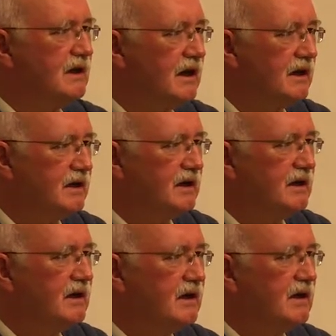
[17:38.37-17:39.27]
heading
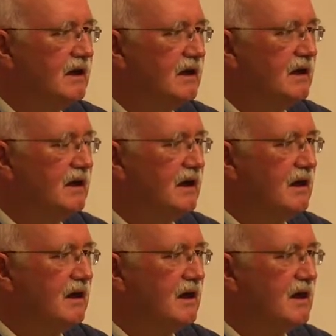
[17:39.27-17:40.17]

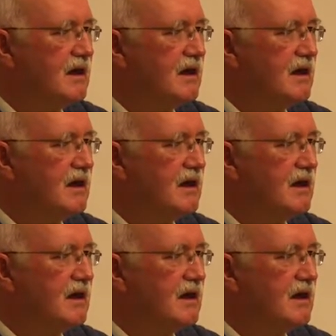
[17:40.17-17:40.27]
uh,